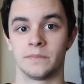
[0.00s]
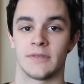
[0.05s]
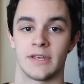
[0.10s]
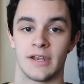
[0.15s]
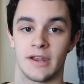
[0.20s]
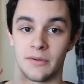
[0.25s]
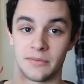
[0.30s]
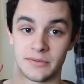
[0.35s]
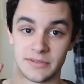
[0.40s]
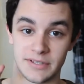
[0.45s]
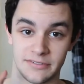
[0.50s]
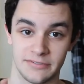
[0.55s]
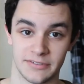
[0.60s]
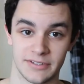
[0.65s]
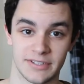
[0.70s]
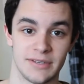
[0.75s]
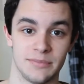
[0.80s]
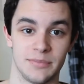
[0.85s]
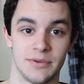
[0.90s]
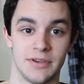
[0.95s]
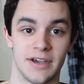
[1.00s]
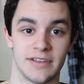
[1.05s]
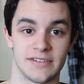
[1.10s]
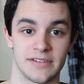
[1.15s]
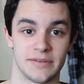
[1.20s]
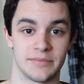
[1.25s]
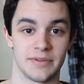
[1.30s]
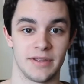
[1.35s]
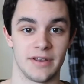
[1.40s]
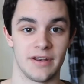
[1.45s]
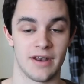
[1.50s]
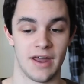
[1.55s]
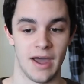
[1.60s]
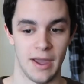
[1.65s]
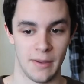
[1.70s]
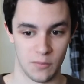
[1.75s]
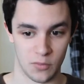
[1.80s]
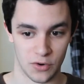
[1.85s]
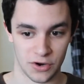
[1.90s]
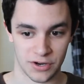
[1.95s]
And I will definitely keep you guys updated.
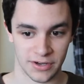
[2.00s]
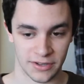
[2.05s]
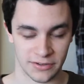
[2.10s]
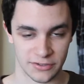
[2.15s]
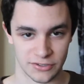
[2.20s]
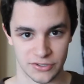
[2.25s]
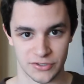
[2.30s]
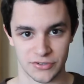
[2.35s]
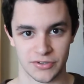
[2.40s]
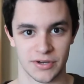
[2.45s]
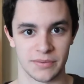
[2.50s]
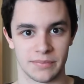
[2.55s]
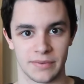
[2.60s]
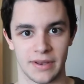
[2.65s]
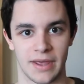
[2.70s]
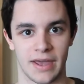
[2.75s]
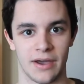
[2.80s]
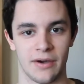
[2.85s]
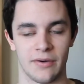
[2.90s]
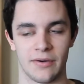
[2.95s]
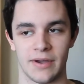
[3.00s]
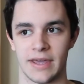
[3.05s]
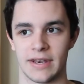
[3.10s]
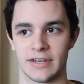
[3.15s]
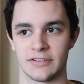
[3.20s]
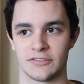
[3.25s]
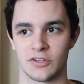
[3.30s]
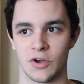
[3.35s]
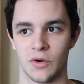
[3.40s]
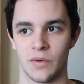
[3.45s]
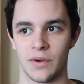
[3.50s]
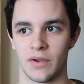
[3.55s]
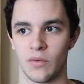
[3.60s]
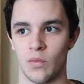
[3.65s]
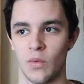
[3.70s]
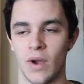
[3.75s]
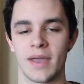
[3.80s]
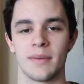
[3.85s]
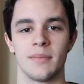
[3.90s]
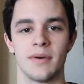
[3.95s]
I'm working on the script now, and it's going
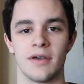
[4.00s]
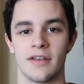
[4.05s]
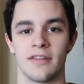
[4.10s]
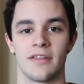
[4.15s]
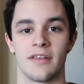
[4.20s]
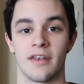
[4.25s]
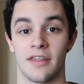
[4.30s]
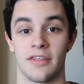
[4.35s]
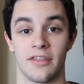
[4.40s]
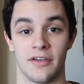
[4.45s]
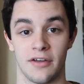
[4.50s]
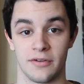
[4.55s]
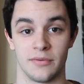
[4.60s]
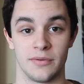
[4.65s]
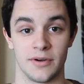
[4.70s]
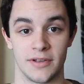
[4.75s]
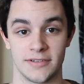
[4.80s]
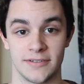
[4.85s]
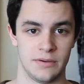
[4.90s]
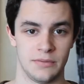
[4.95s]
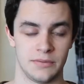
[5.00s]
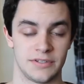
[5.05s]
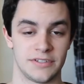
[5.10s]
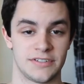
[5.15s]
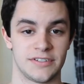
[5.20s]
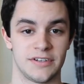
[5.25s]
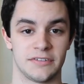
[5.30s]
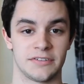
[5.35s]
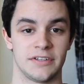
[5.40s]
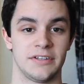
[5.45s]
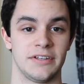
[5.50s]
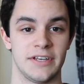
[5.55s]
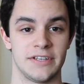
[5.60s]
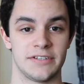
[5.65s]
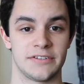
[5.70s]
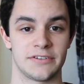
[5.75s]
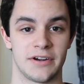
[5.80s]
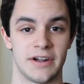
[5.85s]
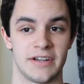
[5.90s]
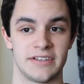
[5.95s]
way better than I thought it was. With the song The
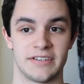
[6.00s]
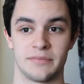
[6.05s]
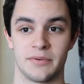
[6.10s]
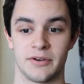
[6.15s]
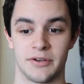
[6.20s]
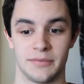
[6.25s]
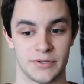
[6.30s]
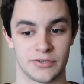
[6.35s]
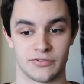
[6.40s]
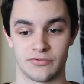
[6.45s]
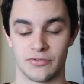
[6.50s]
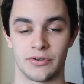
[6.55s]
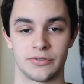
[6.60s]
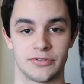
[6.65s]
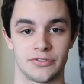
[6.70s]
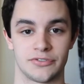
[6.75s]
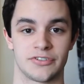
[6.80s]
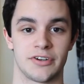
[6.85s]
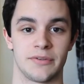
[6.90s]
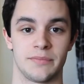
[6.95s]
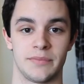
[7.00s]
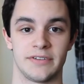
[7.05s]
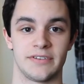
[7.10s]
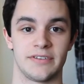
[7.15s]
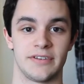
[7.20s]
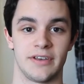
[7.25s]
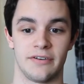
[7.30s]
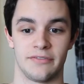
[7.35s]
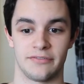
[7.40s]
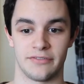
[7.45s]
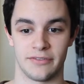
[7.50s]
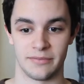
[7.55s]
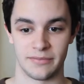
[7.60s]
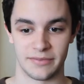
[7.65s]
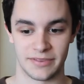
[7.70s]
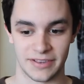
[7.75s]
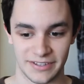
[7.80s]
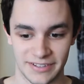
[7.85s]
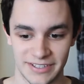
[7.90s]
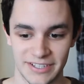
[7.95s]
Laser Eyes, it pretty much wrote the script itself. The,
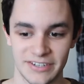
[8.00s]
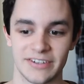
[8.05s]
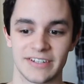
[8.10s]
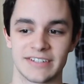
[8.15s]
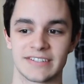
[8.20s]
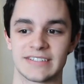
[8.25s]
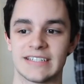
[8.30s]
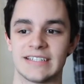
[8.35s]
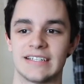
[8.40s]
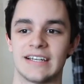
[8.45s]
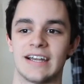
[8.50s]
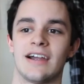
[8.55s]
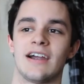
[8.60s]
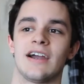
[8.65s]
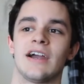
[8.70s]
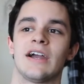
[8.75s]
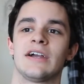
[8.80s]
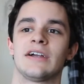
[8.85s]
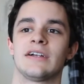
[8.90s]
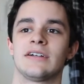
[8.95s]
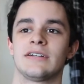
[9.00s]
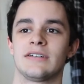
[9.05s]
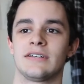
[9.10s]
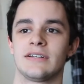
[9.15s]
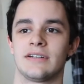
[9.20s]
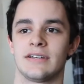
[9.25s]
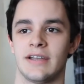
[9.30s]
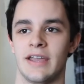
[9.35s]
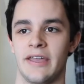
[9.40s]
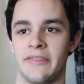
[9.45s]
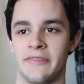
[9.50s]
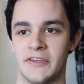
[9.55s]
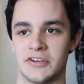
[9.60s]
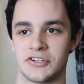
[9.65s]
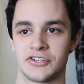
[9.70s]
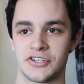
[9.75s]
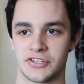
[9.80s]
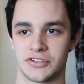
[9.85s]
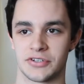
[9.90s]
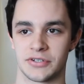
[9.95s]
the lyrics are... And then
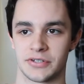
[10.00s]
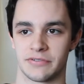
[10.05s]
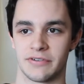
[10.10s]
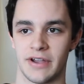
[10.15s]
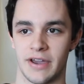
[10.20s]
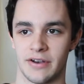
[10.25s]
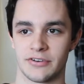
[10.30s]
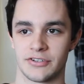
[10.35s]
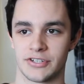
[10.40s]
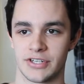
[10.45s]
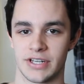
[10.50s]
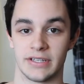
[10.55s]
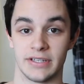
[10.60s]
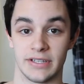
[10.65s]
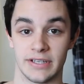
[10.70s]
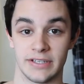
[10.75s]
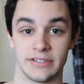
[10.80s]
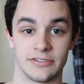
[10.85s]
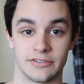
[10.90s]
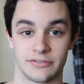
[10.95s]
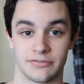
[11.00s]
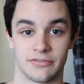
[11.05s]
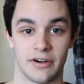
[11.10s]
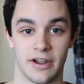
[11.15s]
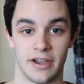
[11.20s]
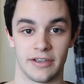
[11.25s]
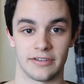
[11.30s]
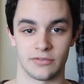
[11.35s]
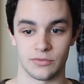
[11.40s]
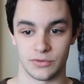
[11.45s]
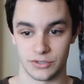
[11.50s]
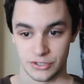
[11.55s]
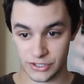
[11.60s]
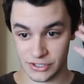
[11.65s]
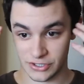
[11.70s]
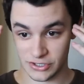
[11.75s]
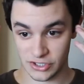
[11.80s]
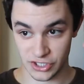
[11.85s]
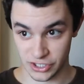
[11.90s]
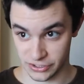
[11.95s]
she turned around and she had lasers for eyes, which
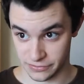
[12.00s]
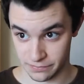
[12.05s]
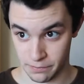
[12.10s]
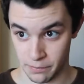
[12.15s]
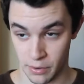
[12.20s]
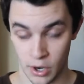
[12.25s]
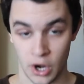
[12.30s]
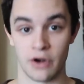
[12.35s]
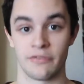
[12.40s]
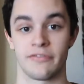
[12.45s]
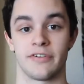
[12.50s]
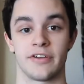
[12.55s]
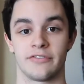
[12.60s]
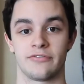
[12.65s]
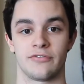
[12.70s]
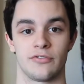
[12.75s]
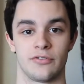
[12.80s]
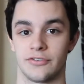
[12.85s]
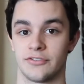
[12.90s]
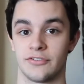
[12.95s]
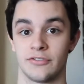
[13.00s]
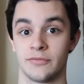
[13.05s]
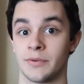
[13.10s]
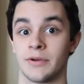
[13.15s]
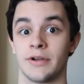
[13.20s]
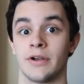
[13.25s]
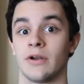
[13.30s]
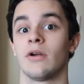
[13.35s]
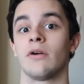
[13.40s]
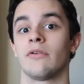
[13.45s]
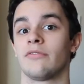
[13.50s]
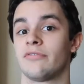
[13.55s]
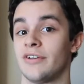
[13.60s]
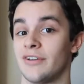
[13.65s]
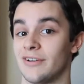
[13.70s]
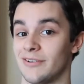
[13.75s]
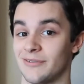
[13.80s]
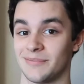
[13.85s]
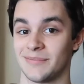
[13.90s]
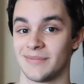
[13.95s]
is just perfect for a superhero
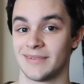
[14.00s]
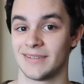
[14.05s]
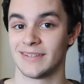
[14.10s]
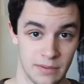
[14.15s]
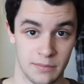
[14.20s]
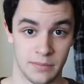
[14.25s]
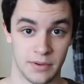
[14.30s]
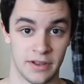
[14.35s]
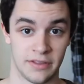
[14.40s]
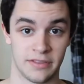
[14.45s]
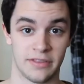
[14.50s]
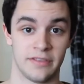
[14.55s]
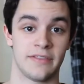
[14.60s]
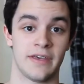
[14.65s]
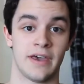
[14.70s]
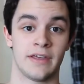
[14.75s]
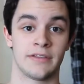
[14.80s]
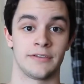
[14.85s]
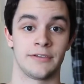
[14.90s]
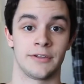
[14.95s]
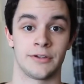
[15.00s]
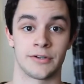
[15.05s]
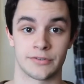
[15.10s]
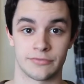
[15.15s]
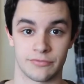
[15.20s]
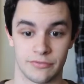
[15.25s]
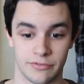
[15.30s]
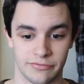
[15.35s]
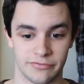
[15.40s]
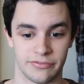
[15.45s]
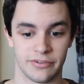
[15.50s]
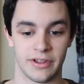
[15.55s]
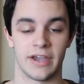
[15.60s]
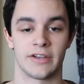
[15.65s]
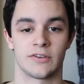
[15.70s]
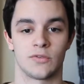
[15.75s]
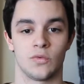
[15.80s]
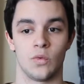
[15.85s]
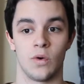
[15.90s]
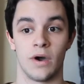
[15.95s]
film. But other than that, the lyrics
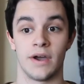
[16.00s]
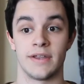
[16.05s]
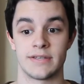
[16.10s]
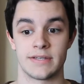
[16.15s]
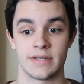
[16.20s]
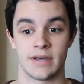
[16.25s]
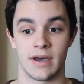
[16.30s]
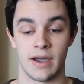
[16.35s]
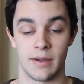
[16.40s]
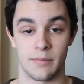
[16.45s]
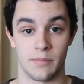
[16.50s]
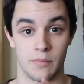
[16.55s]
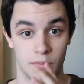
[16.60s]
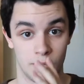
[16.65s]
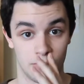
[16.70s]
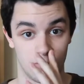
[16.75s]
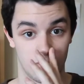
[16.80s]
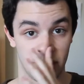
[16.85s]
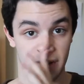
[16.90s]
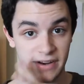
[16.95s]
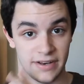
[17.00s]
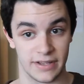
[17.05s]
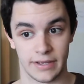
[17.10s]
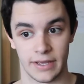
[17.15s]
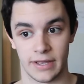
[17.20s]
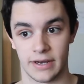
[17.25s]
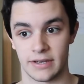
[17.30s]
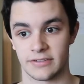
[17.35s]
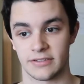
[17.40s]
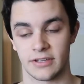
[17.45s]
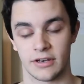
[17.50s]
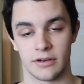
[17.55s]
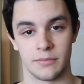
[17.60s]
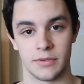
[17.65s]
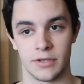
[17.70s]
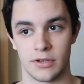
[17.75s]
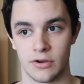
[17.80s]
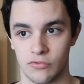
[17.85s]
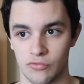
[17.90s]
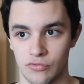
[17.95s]
reflect what I'm writing, and it's going to
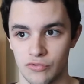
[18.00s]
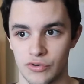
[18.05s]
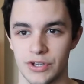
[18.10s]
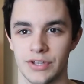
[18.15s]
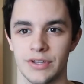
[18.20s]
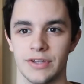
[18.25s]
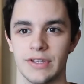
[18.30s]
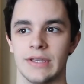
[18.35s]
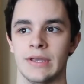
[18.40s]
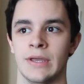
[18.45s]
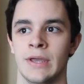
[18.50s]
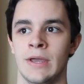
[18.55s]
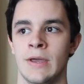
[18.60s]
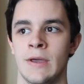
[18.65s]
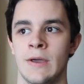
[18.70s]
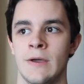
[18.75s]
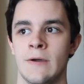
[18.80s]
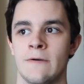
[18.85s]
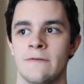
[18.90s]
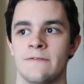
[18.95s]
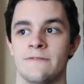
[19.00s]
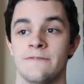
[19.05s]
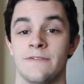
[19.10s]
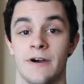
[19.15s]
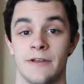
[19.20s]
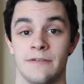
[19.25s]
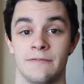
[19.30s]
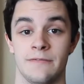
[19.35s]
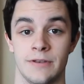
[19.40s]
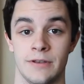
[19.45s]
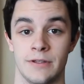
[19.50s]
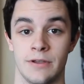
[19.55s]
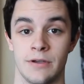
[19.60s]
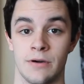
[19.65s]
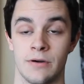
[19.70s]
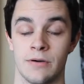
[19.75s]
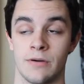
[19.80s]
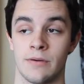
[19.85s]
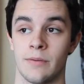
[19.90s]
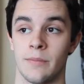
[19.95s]
be a really fun
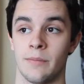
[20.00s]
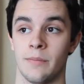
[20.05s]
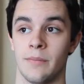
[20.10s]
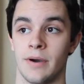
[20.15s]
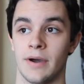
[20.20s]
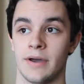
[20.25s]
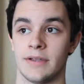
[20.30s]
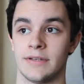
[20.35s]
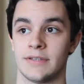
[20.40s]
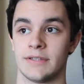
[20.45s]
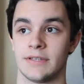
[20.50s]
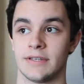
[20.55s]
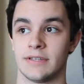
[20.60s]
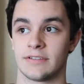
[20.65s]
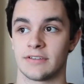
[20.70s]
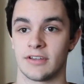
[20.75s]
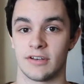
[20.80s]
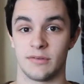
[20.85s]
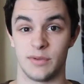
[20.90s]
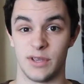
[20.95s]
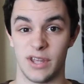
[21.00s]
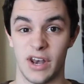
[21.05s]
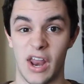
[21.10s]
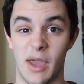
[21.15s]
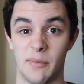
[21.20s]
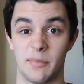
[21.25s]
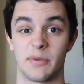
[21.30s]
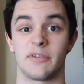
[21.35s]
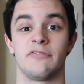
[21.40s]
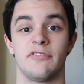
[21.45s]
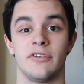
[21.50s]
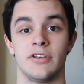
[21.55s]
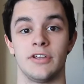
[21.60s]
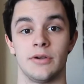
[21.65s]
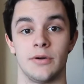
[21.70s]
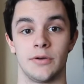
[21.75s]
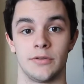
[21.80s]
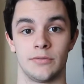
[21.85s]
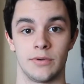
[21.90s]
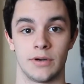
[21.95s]
video, but it's going to be an epic
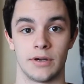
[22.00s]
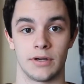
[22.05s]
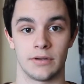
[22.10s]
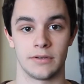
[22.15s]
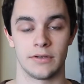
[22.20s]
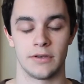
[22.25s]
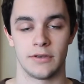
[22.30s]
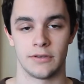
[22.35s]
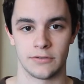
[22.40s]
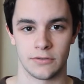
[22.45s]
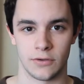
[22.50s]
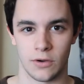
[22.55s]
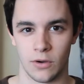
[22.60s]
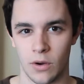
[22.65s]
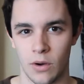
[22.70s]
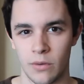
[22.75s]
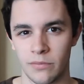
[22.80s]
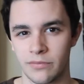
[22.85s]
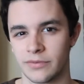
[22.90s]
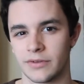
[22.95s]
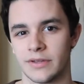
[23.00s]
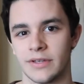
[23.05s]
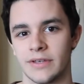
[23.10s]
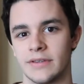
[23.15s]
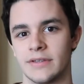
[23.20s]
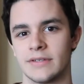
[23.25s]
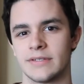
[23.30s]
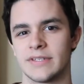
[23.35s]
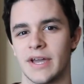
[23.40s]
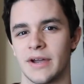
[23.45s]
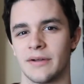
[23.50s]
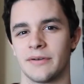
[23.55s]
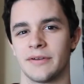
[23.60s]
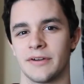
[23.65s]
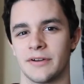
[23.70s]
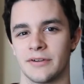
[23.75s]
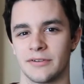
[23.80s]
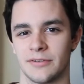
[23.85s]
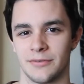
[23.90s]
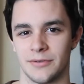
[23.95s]
video as well. So hopefully the Town
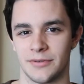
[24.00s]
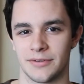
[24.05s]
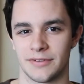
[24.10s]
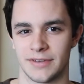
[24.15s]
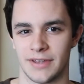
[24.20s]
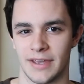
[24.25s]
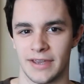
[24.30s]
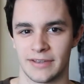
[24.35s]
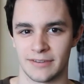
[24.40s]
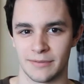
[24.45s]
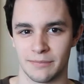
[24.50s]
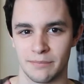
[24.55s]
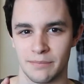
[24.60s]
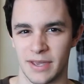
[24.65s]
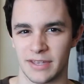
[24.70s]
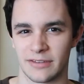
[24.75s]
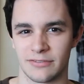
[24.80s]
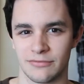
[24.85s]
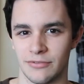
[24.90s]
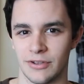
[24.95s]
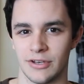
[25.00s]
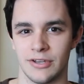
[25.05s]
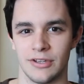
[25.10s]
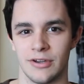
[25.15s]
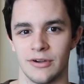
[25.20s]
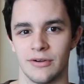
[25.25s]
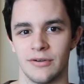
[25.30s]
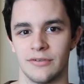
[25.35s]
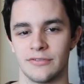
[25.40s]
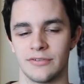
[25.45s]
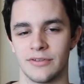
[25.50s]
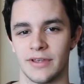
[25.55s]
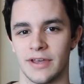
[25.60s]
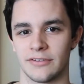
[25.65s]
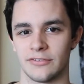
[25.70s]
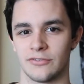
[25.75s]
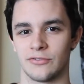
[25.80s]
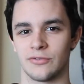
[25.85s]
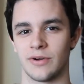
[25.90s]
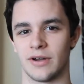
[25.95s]
Heroes will snag the best video of
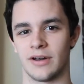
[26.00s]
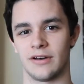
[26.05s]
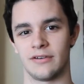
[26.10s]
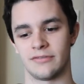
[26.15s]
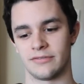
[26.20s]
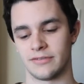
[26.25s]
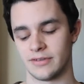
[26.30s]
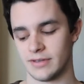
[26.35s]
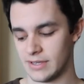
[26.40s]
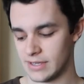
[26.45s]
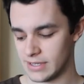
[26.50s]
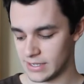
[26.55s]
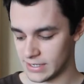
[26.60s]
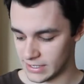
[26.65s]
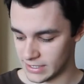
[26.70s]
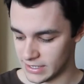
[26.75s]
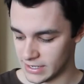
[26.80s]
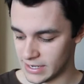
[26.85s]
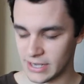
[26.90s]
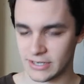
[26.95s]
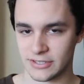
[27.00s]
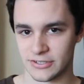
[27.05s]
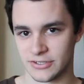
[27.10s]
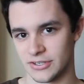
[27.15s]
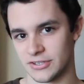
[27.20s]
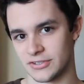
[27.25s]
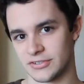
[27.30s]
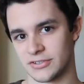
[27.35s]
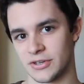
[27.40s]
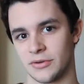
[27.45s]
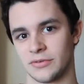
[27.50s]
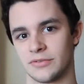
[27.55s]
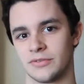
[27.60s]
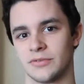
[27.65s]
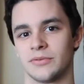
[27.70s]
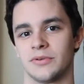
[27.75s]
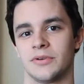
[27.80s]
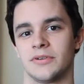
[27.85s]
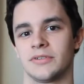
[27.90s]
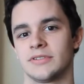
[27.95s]
2012 in next year's Coast
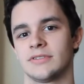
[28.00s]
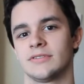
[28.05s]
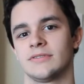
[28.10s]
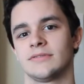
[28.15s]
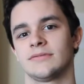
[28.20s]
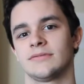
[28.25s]
Awards.